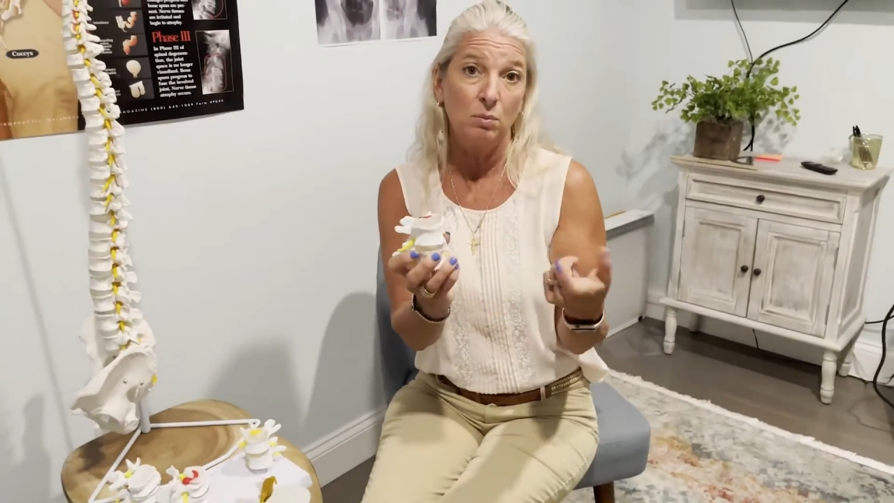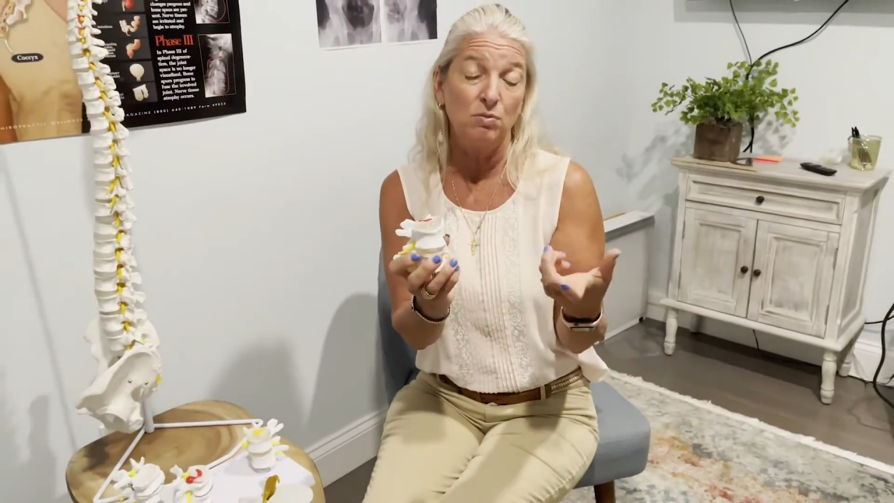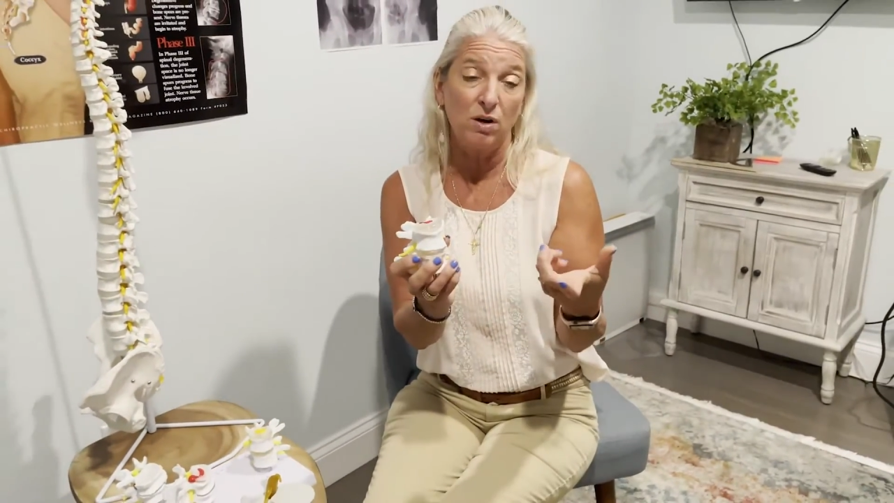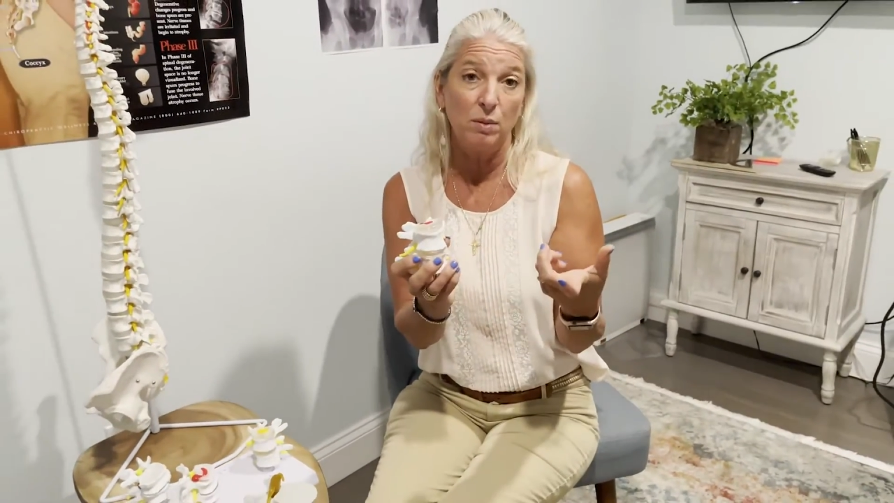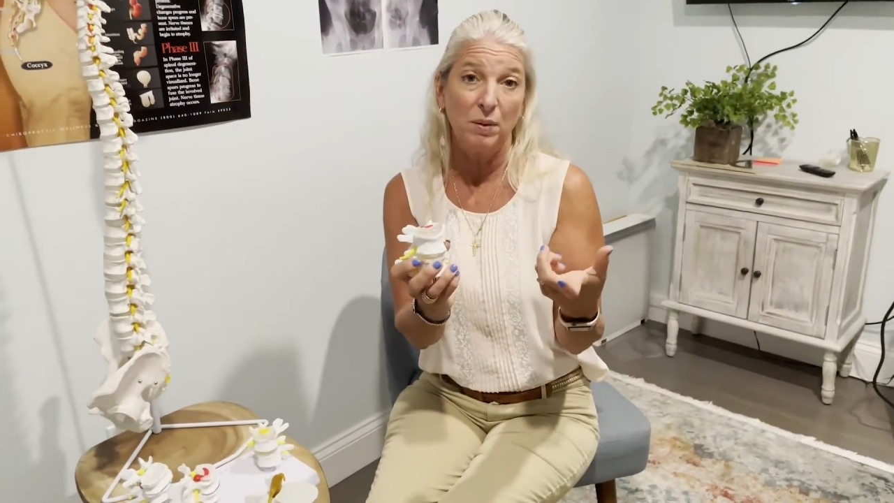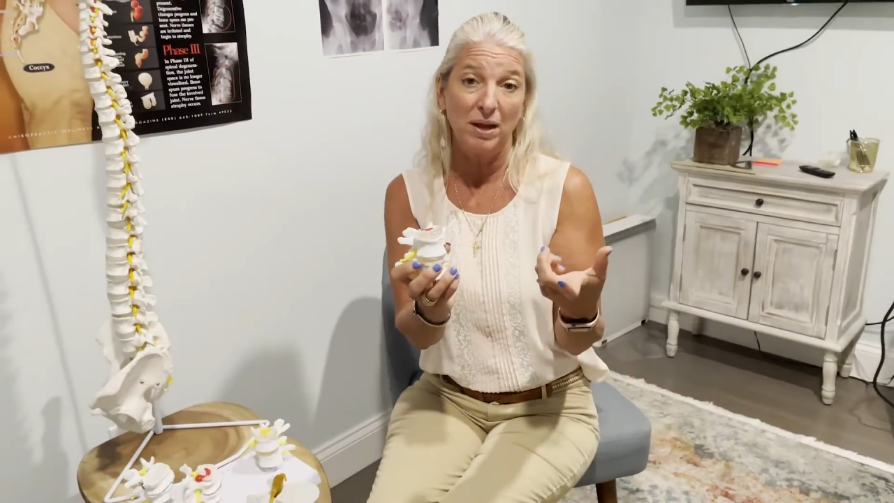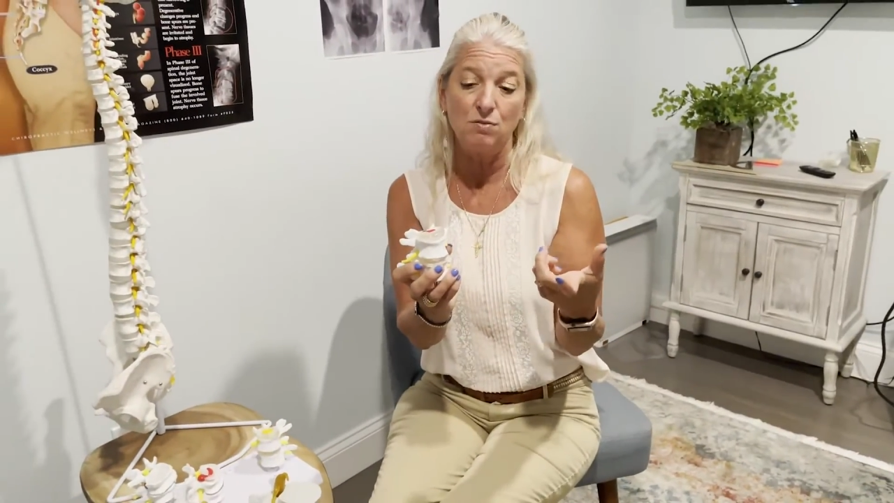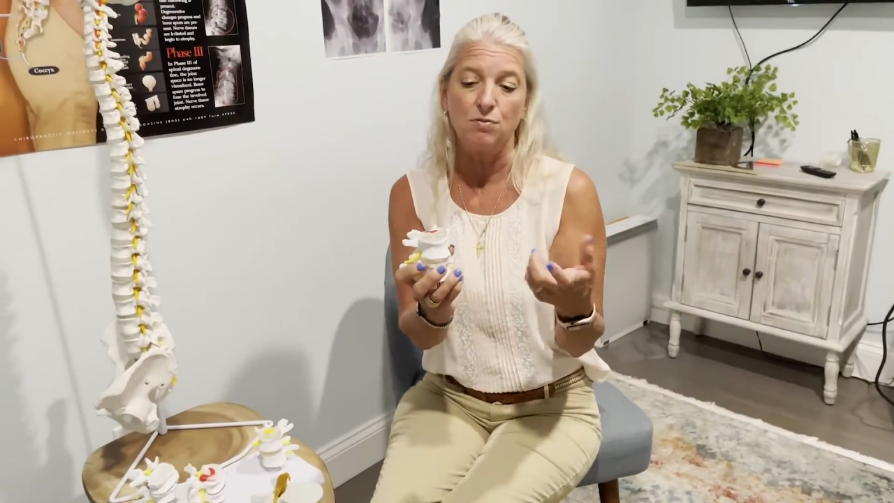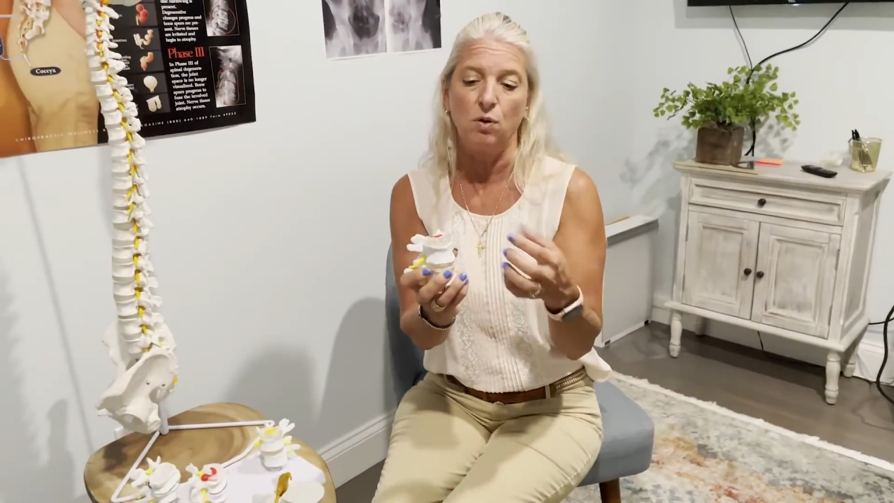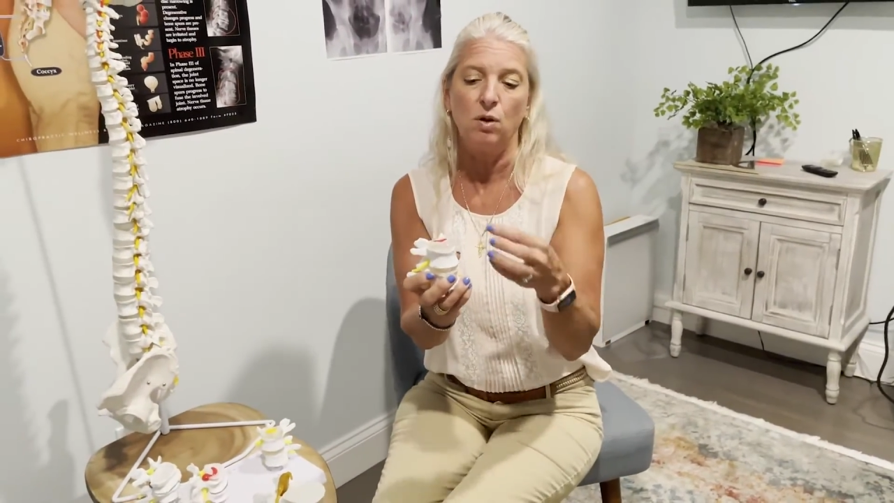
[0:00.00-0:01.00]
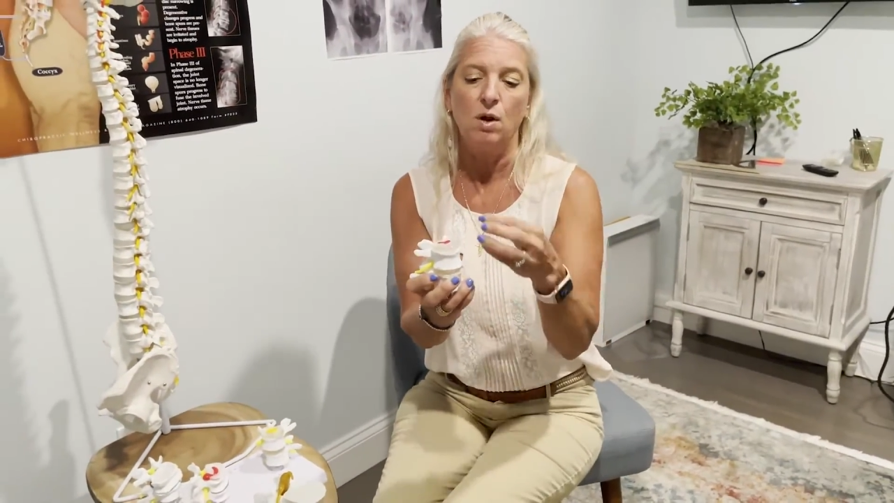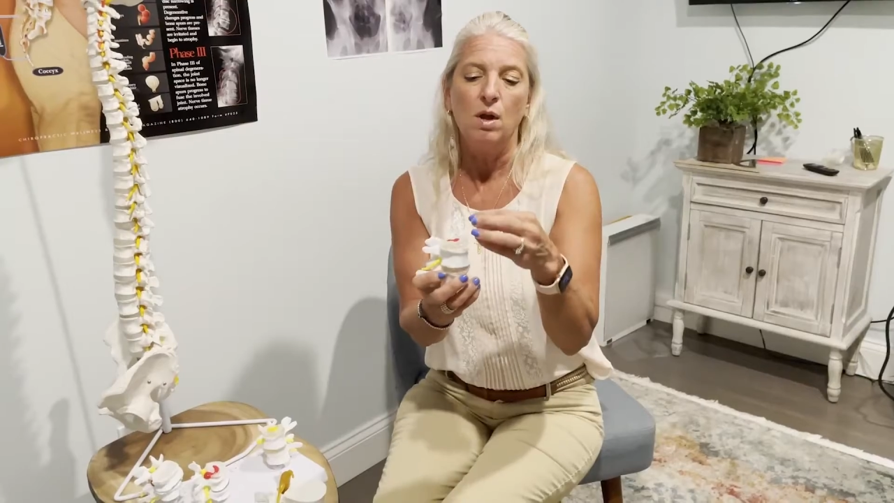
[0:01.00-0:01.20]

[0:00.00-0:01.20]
be very painful